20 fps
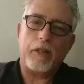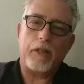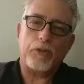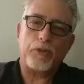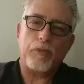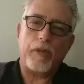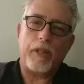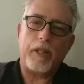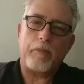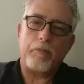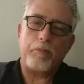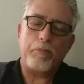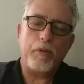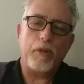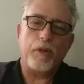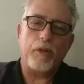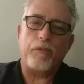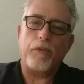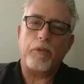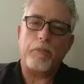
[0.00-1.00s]
with him.
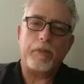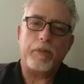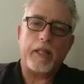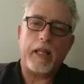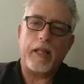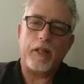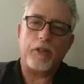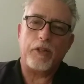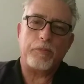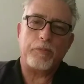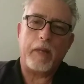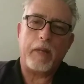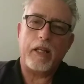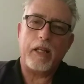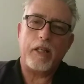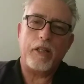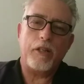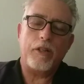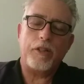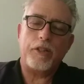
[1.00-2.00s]
Beautiful potatoes, man. You
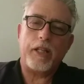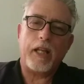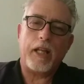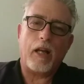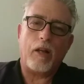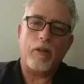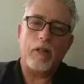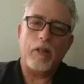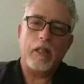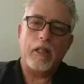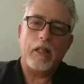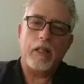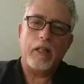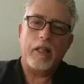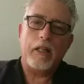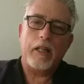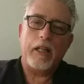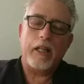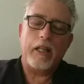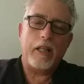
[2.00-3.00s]
can tell.
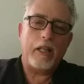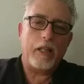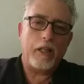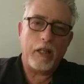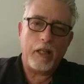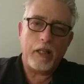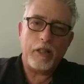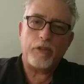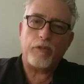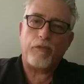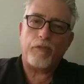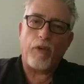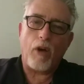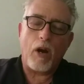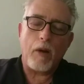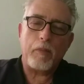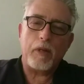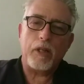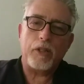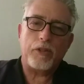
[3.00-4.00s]
He's a farmer.
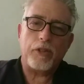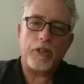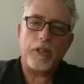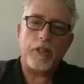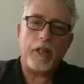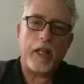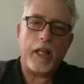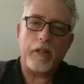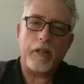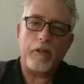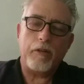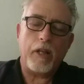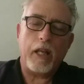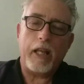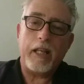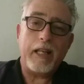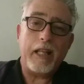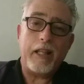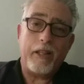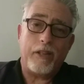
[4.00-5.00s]
He
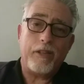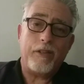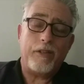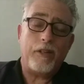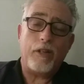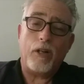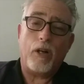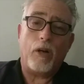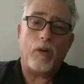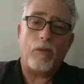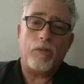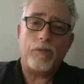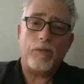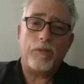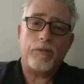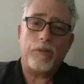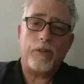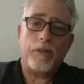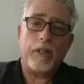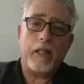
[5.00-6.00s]
need, you know,
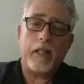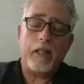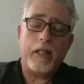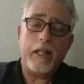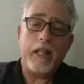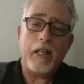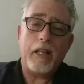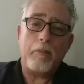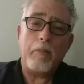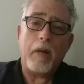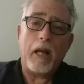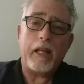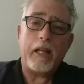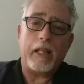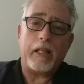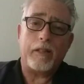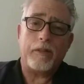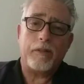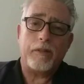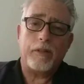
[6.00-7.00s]
he needed money.
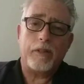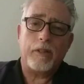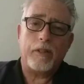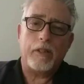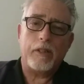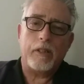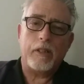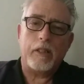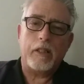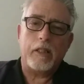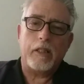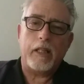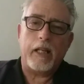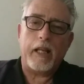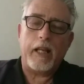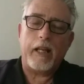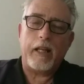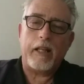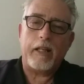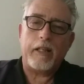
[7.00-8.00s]

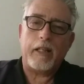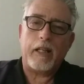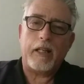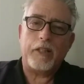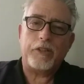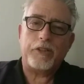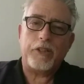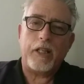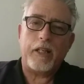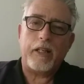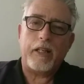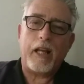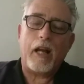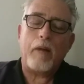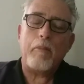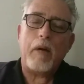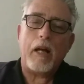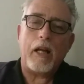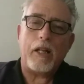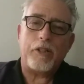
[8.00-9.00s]
And I said, how
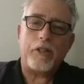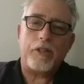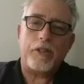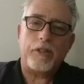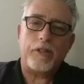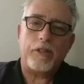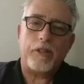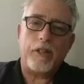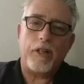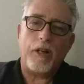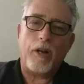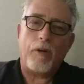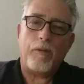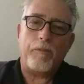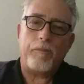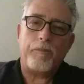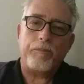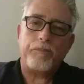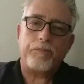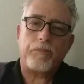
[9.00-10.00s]
much? You know,
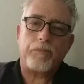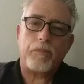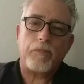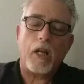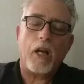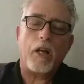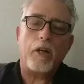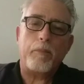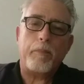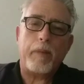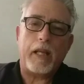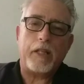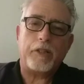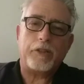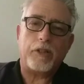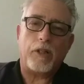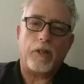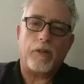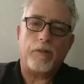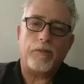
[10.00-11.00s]
100 peso.
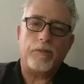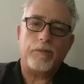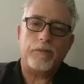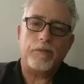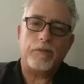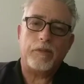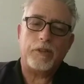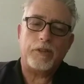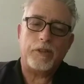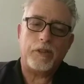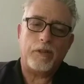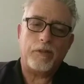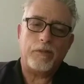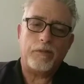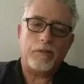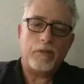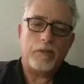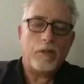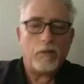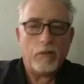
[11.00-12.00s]
So,
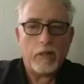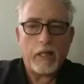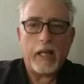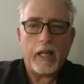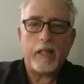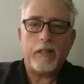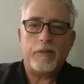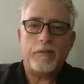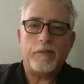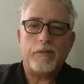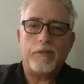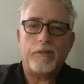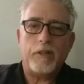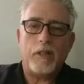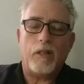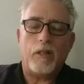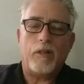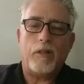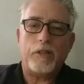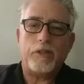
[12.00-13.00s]
okay. You know,
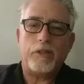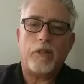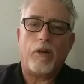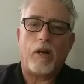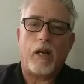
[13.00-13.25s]
it's all right.